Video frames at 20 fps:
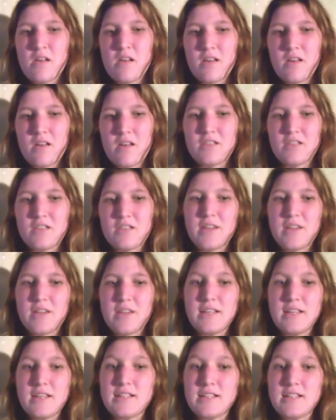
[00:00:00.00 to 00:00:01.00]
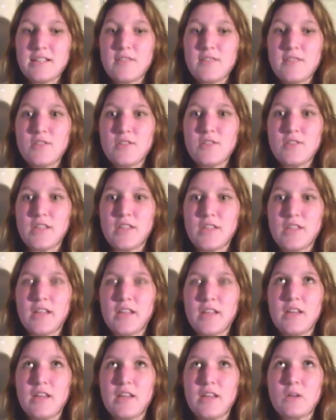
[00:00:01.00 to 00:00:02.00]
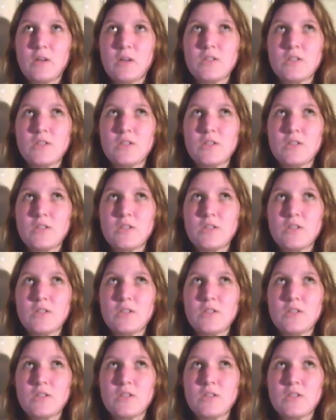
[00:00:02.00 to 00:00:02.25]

so he, he does a few singing. He also